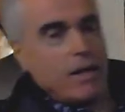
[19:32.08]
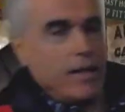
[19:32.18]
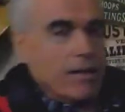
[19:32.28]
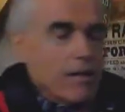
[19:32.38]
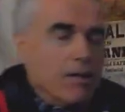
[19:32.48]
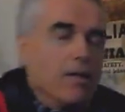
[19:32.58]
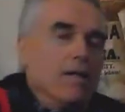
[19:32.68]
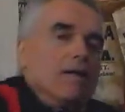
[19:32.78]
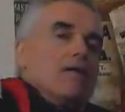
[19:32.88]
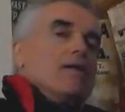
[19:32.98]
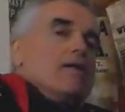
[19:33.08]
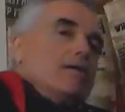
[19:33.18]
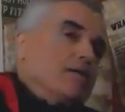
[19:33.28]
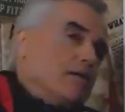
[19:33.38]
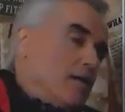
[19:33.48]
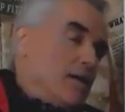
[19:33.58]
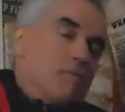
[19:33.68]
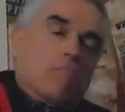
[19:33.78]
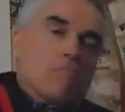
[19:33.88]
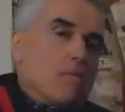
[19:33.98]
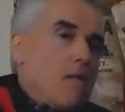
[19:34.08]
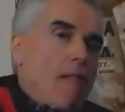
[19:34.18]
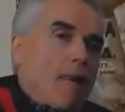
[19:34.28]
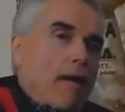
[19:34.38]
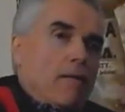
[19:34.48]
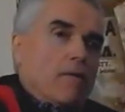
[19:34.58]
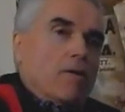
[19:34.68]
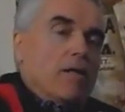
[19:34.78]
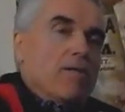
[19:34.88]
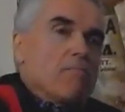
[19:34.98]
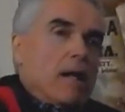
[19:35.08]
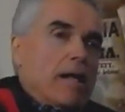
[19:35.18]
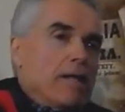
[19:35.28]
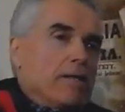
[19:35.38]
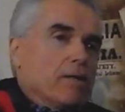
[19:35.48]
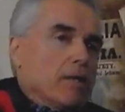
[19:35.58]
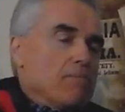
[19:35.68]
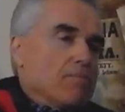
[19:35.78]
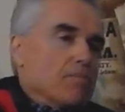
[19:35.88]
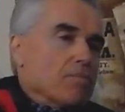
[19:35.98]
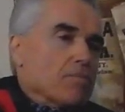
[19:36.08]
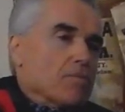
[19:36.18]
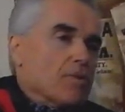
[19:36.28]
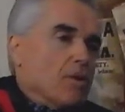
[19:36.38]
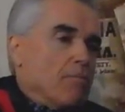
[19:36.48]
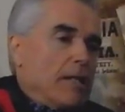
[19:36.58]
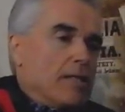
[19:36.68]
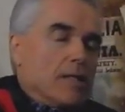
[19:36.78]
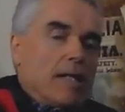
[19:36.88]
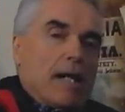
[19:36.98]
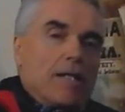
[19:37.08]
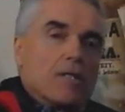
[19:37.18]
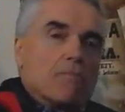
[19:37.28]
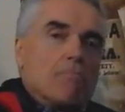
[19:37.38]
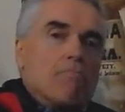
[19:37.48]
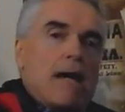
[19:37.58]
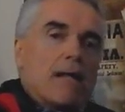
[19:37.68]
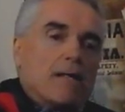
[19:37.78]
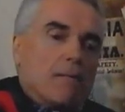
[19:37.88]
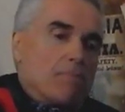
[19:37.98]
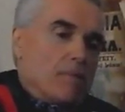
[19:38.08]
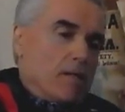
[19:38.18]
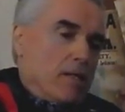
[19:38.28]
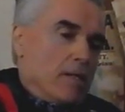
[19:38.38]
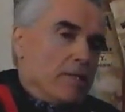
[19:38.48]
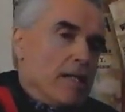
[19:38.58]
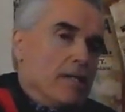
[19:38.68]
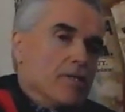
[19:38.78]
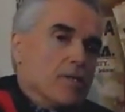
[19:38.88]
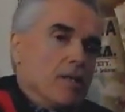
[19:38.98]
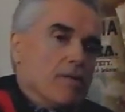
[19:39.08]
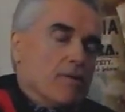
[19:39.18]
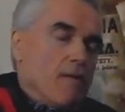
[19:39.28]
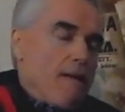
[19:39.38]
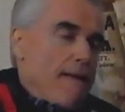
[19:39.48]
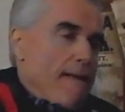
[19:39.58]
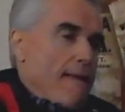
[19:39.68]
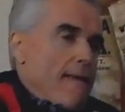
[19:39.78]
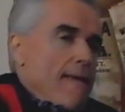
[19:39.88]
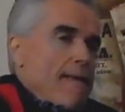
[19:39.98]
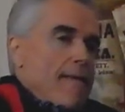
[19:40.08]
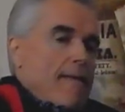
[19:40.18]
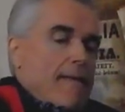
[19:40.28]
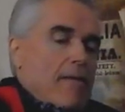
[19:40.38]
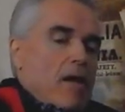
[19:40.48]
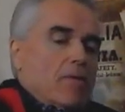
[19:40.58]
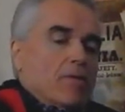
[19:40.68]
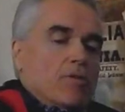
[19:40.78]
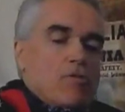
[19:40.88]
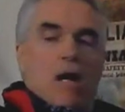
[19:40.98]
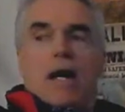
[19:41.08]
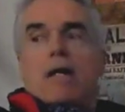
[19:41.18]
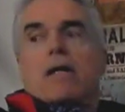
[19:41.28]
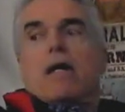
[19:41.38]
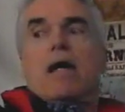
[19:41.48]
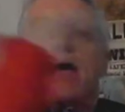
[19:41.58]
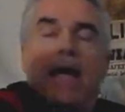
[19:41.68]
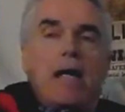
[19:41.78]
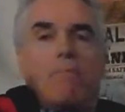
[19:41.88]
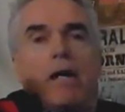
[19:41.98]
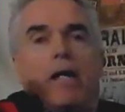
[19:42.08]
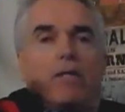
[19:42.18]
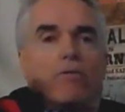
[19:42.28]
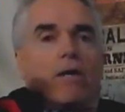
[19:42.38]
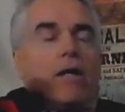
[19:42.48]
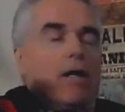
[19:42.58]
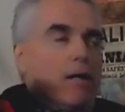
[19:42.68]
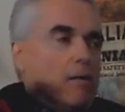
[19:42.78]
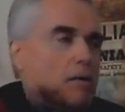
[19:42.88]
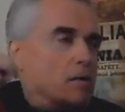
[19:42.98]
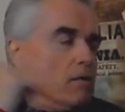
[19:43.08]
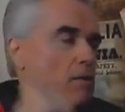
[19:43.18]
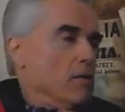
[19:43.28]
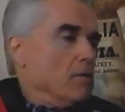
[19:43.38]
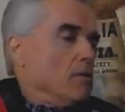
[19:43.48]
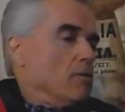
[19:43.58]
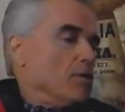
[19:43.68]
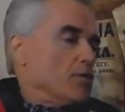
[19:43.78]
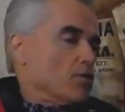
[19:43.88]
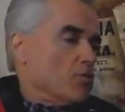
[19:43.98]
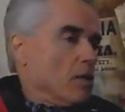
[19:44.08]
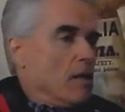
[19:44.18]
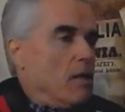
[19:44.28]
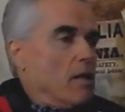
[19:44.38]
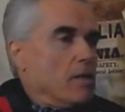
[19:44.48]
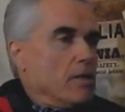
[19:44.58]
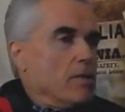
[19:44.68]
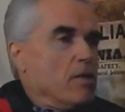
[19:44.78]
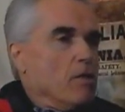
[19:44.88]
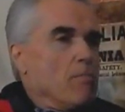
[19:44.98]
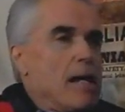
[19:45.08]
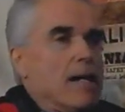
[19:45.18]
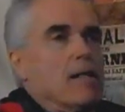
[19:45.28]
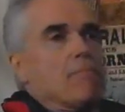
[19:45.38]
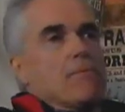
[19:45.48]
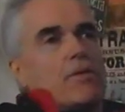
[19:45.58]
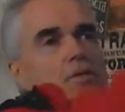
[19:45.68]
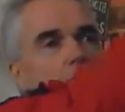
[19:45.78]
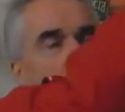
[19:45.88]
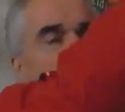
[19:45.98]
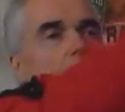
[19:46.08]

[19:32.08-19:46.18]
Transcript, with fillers: you know? Um, couldn't even bite into it. So basically I just packed up the uh, tent stuff and got the trike in my trailer, which is really hard to do, back up this